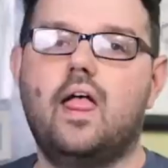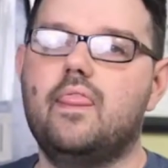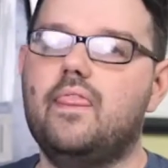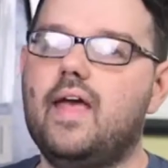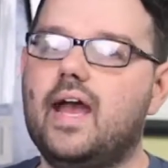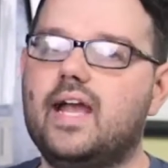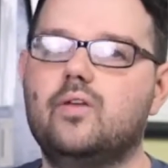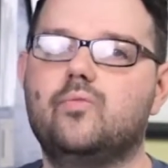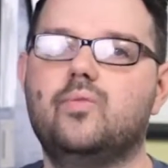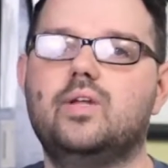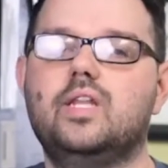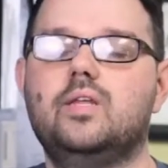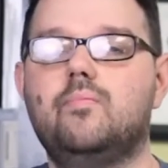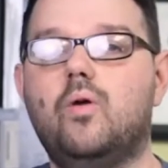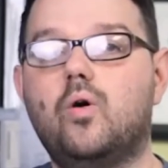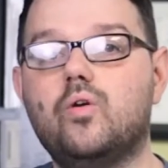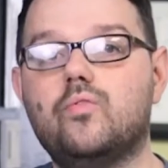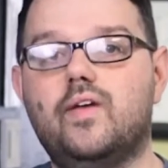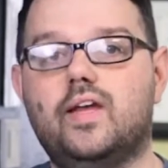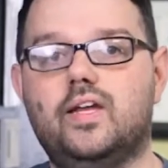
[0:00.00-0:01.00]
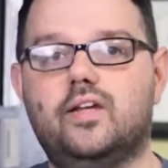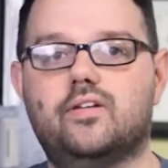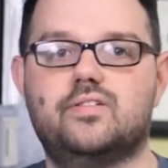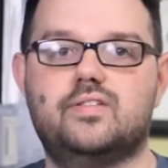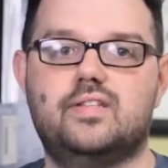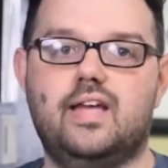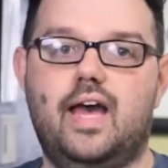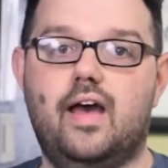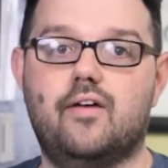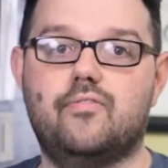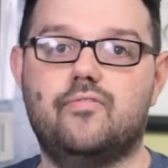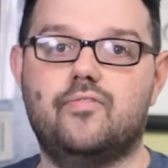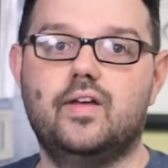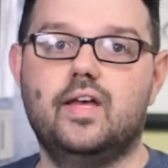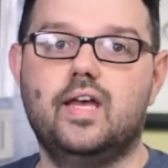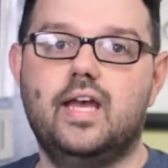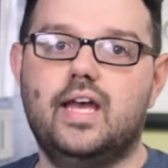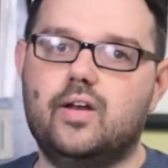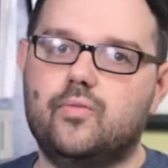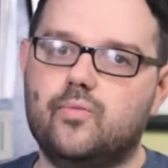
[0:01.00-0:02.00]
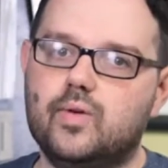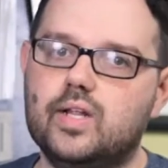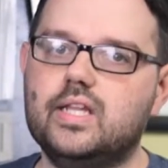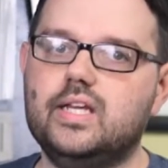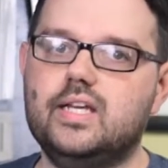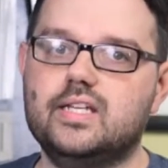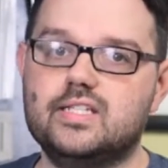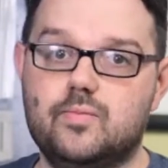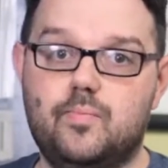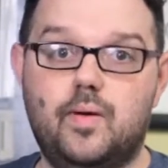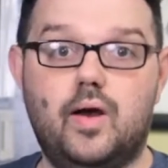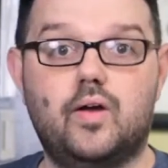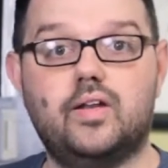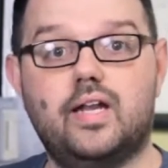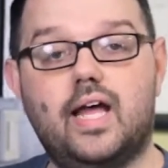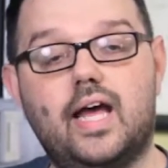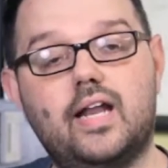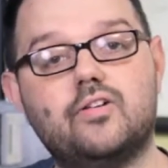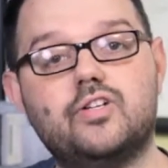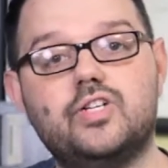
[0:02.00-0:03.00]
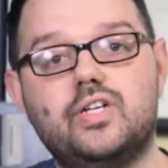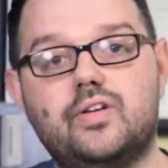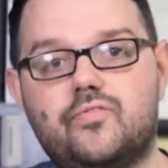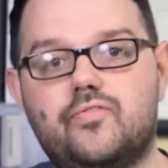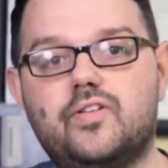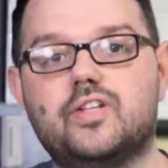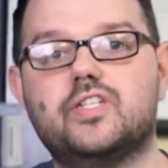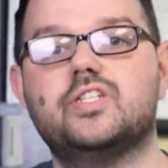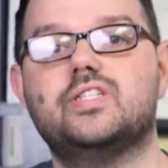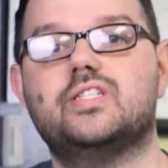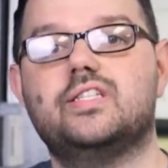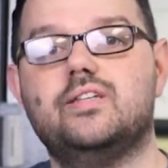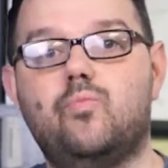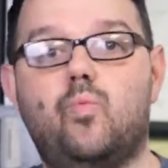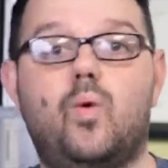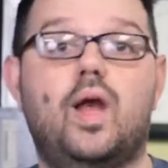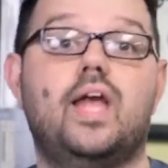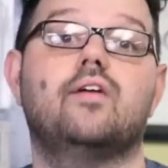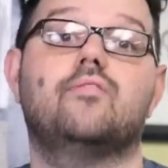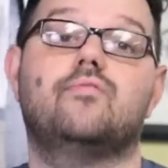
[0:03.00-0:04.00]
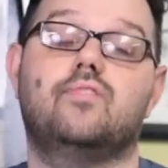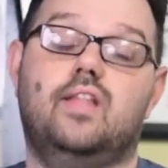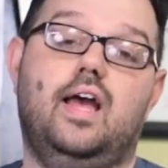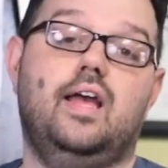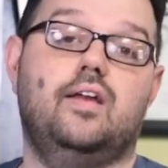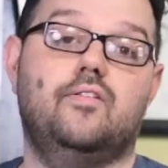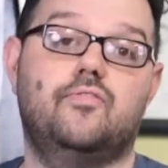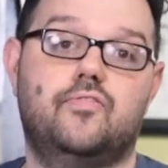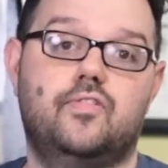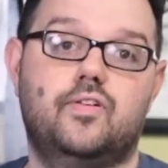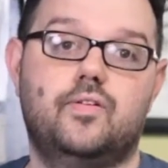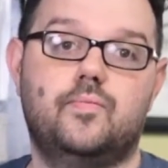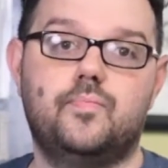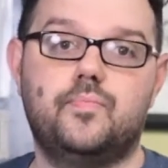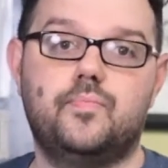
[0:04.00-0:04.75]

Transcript: that can really motivate your staff. And it really is about an energy efficiency way of life.